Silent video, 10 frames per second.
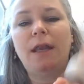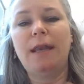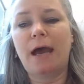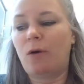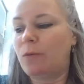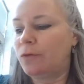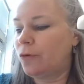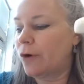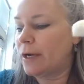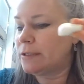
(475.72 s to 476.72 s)
Now,
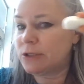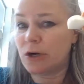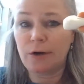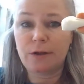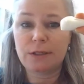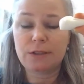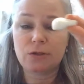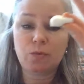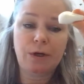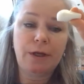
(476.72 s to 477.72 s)
before I start this,
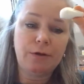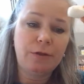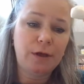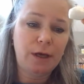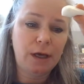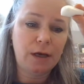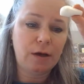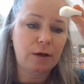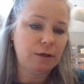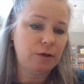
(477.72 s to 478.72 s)
there's one other thing,
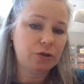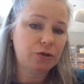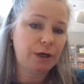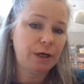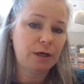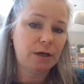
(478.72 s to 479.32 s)
a little trick